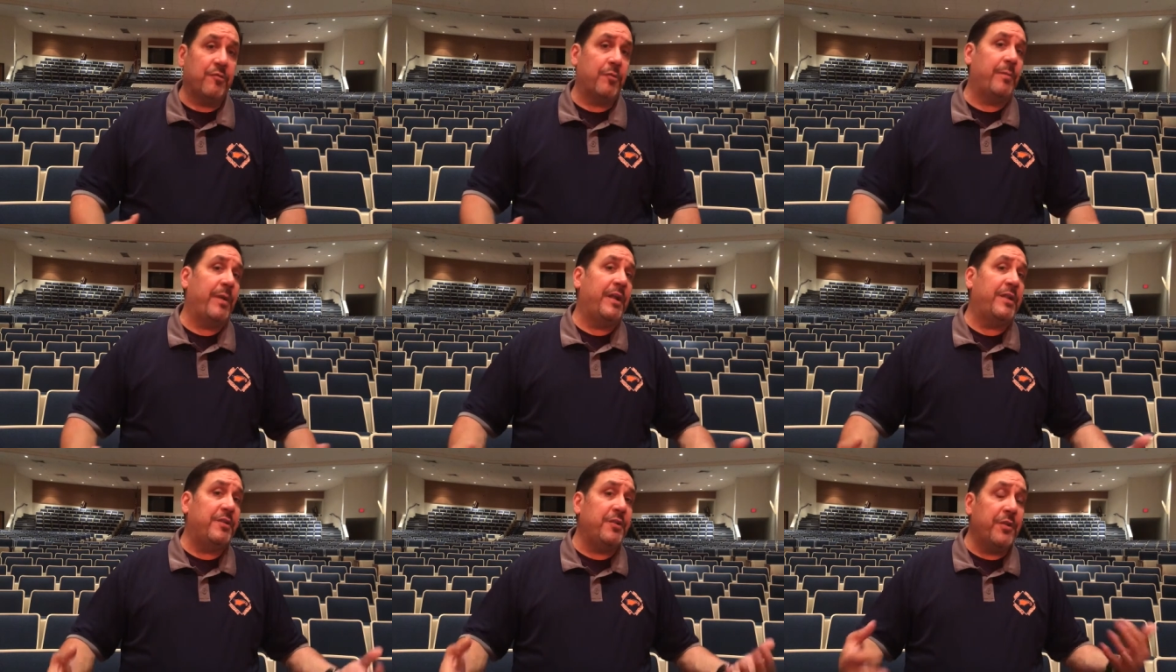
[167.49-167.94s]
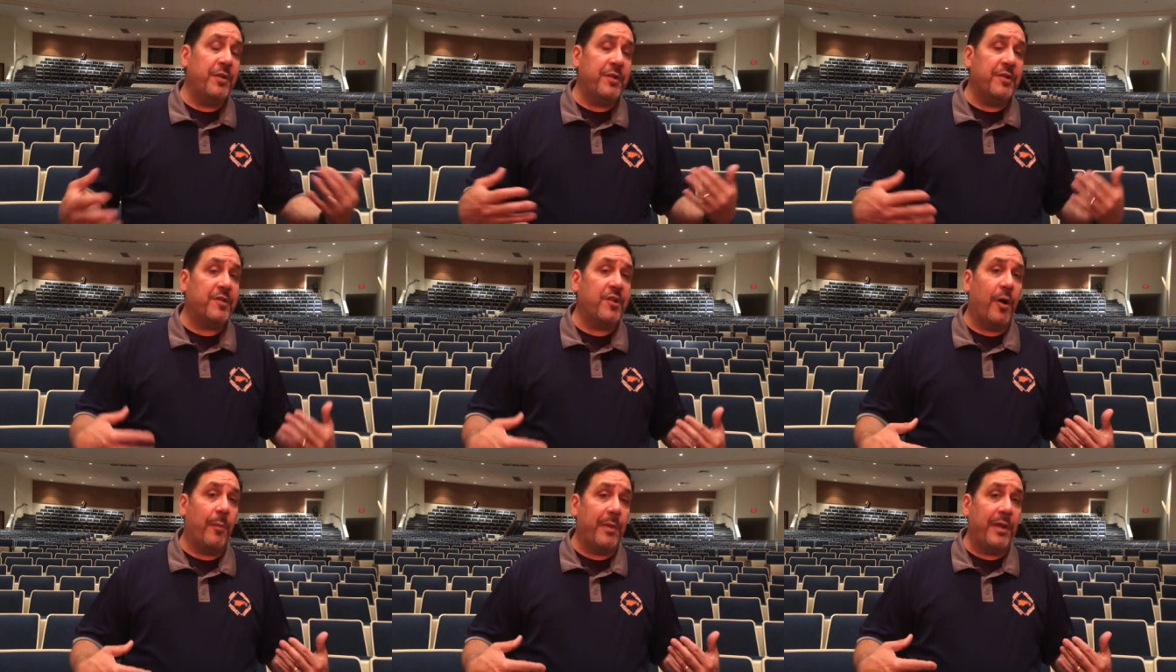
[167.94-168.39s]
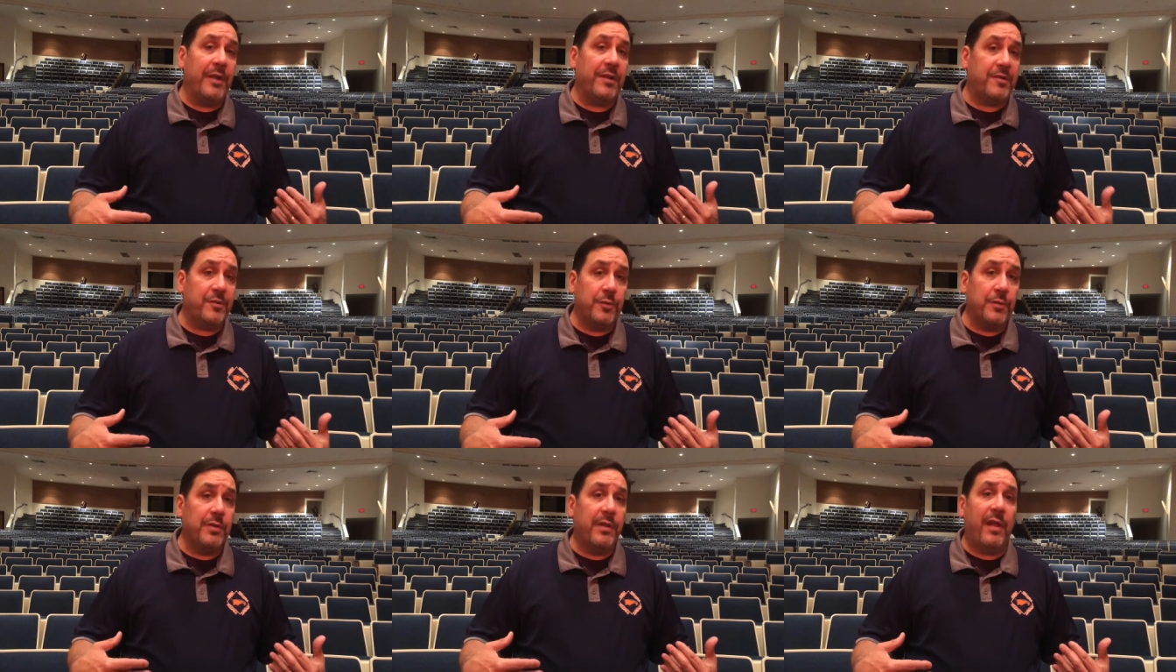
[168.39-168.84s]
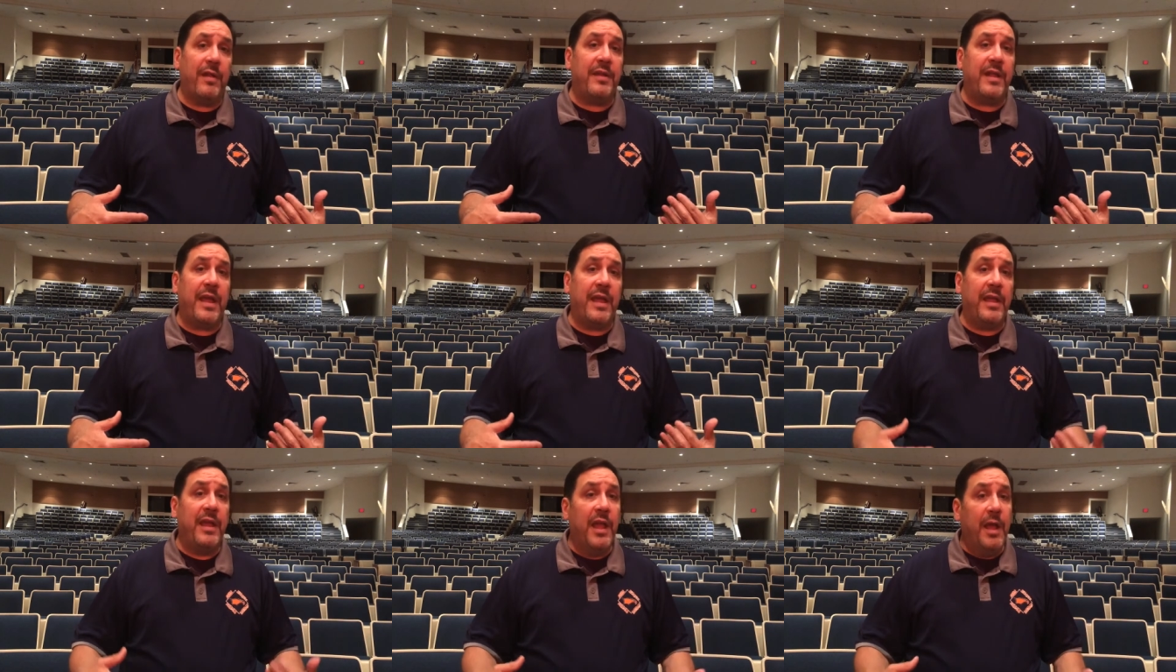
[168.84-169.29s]
When my students saw me at school that
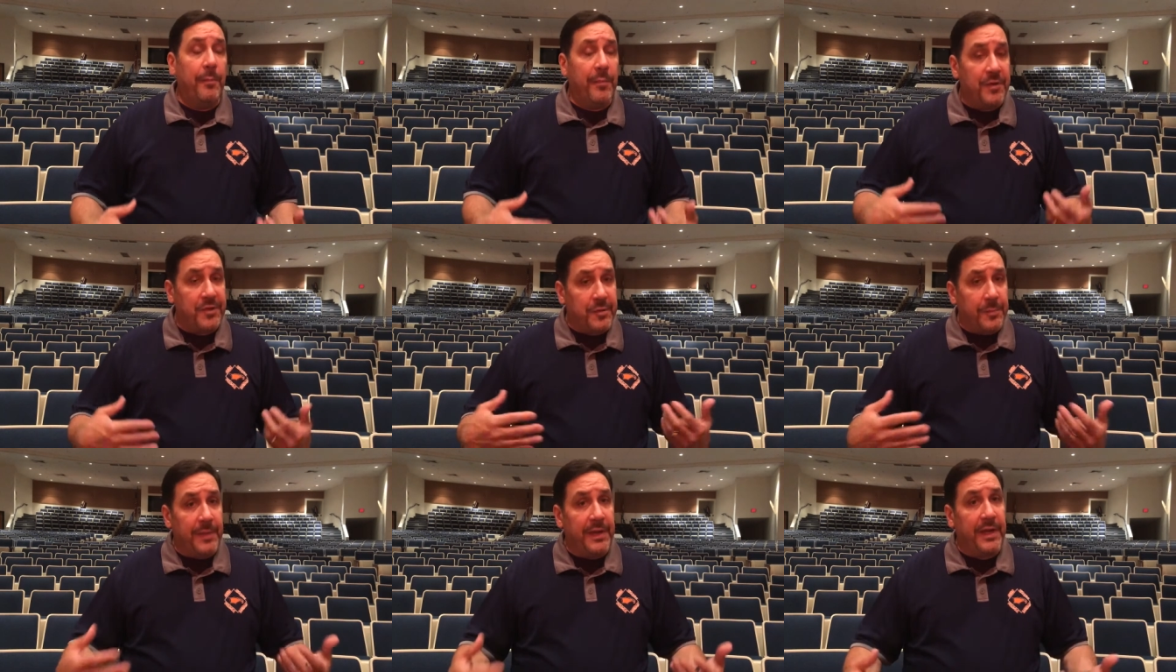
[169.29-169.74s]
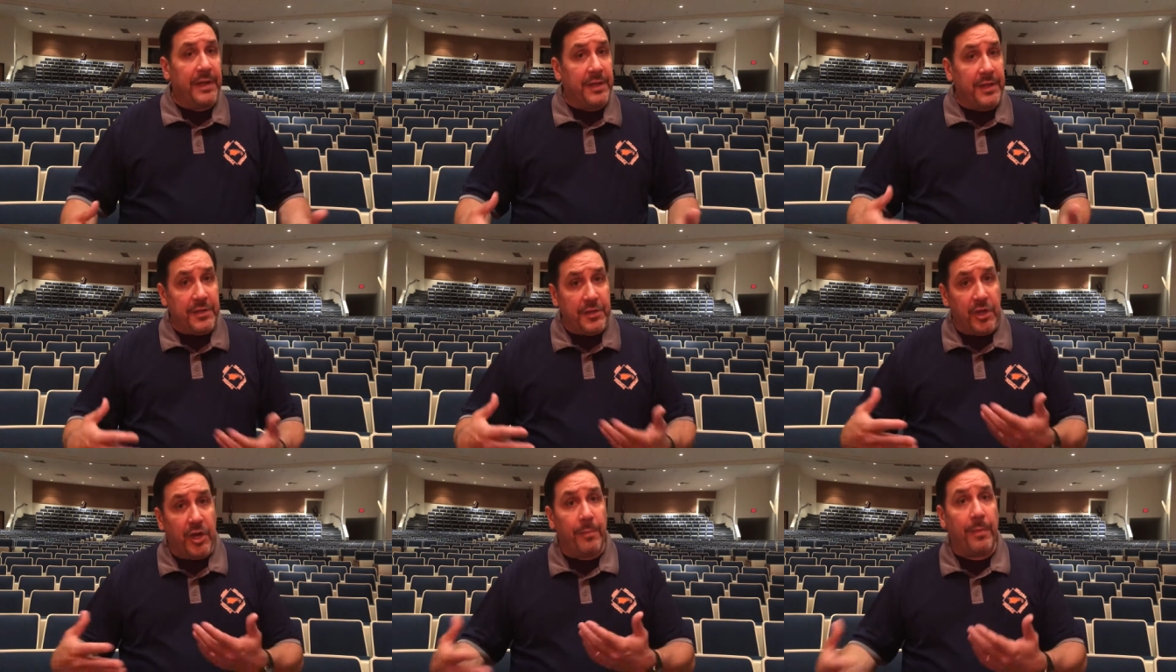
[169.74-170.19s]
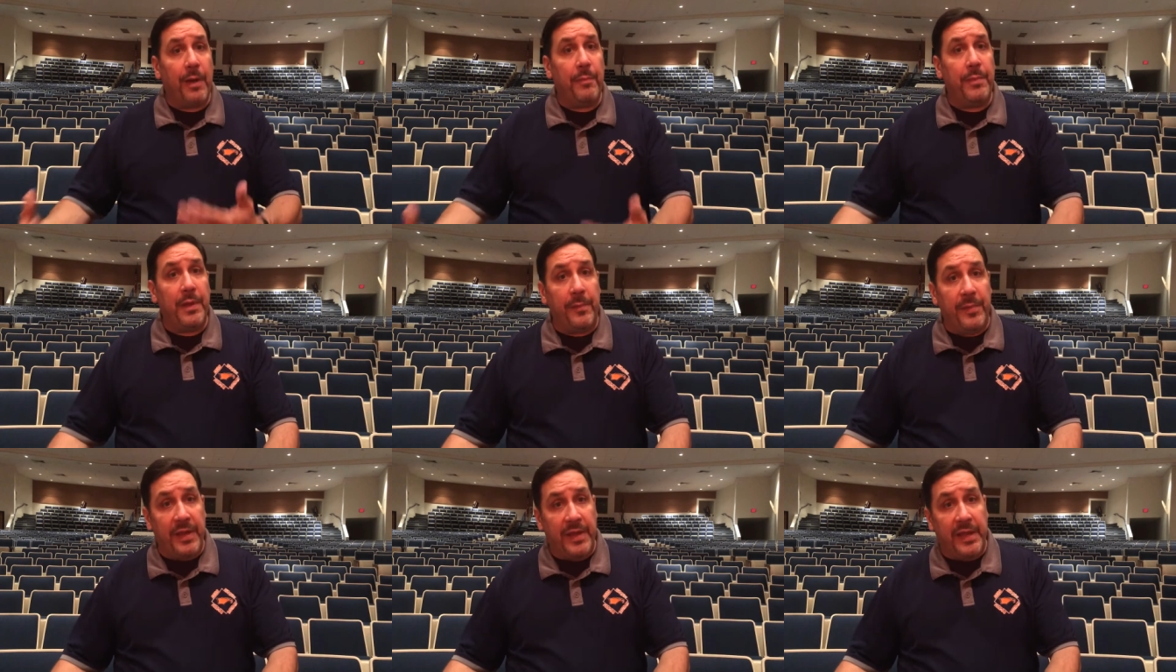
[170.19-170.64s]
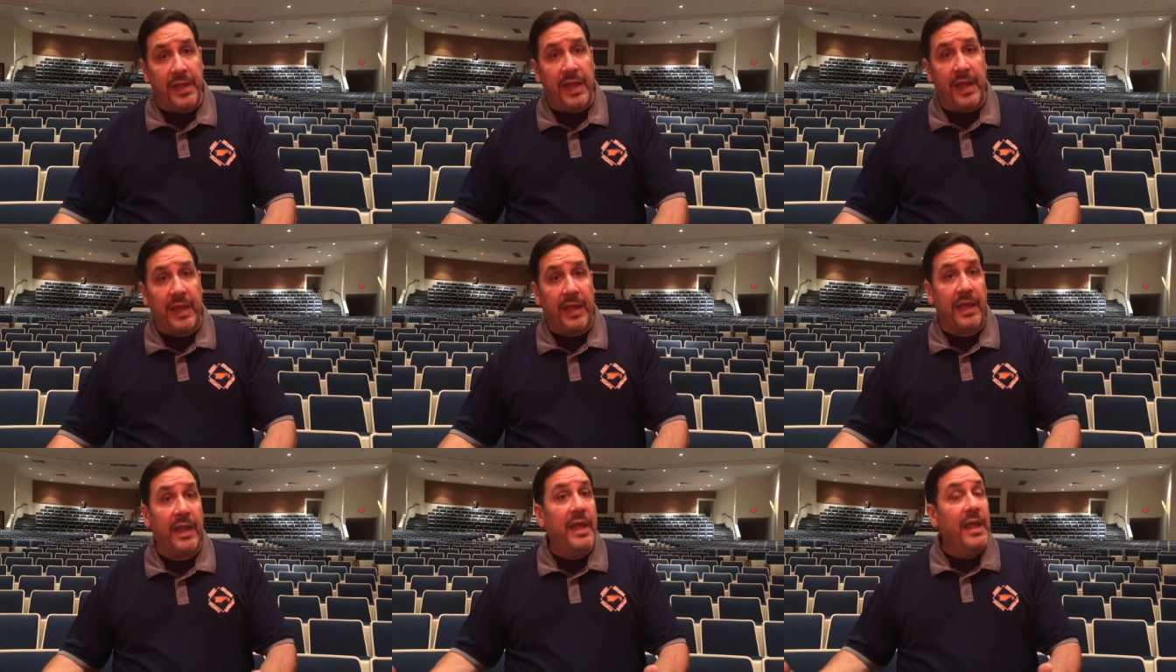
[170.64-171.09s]
day, "Mr. Minnick, did you hear about B.B.
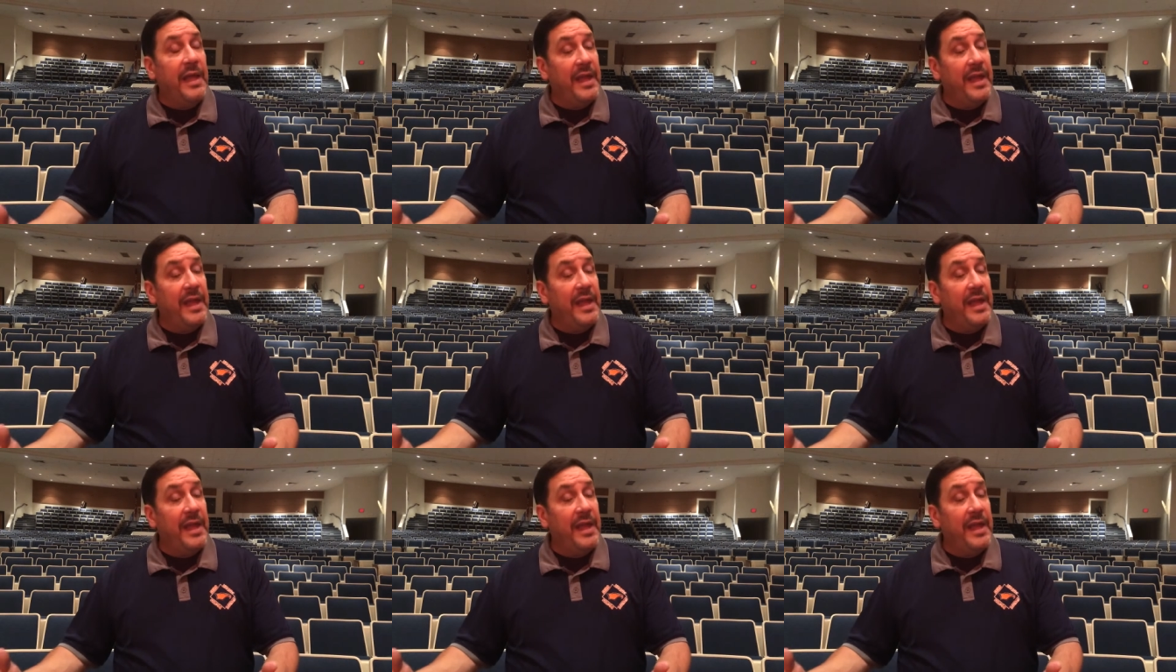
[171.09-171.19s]
King?"